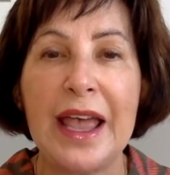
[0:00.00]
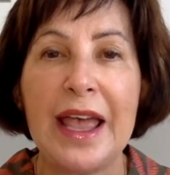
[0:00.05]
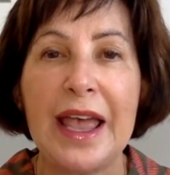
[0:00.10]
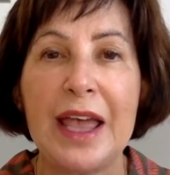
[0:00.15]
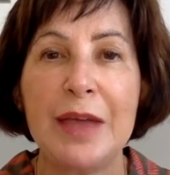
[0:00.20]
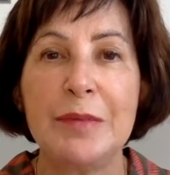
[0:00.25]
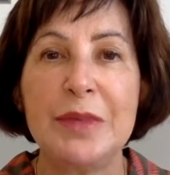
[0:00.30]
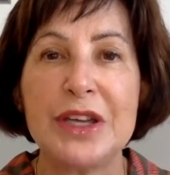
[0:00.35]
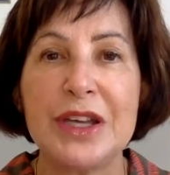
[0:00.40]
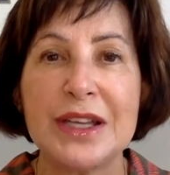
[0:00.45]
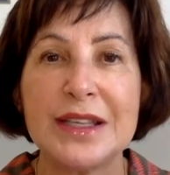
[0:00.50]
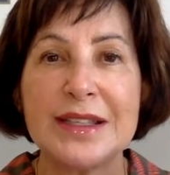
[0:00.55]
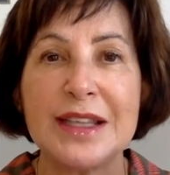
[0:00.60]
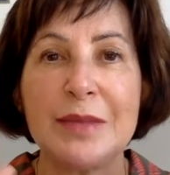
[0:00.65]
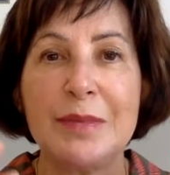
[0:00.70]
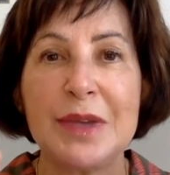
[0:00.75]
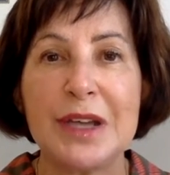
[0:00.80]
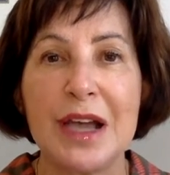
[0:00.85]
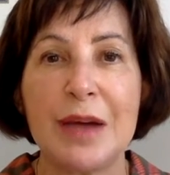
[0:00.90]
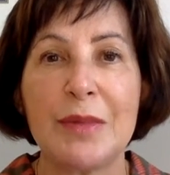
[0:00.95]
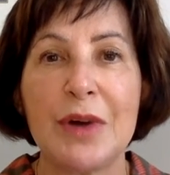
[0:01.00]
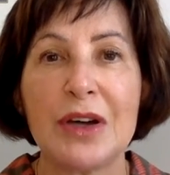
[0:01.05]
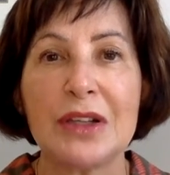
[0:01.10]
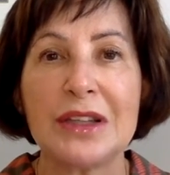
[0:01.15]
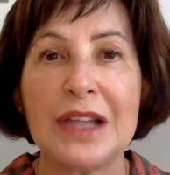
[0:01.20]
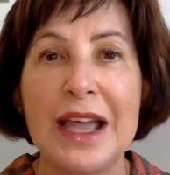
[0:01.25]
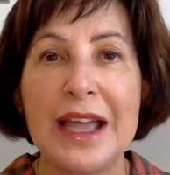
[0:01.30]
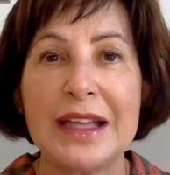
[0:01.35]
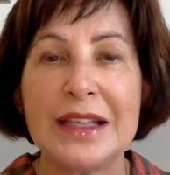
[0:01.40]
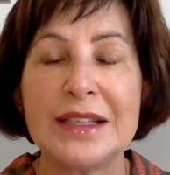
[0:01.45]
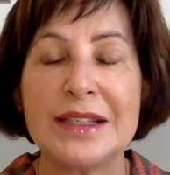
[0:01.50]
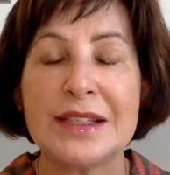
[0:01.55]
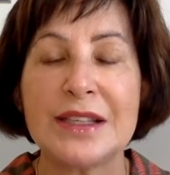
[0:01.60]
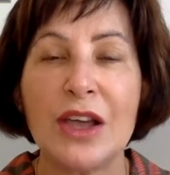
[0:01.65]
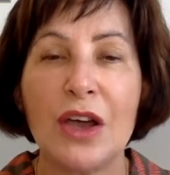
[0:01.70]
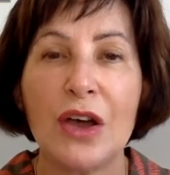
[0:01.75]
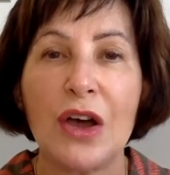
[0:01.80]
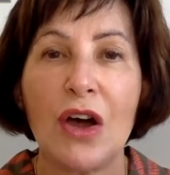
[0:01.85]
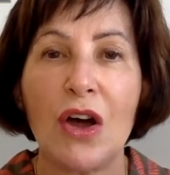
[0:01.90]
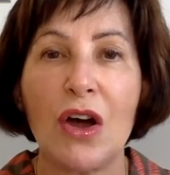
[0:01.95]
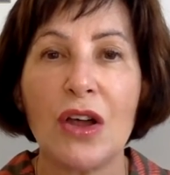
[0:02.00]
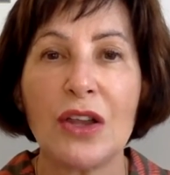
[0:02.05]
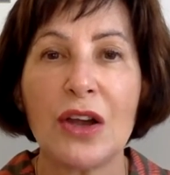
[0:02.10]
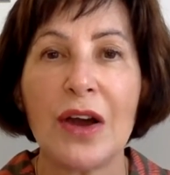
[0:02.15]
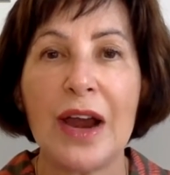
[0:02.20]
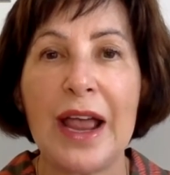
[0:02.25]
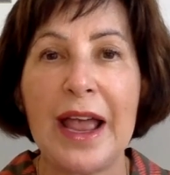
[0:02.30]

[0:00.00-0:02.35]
and because they become our lens, all our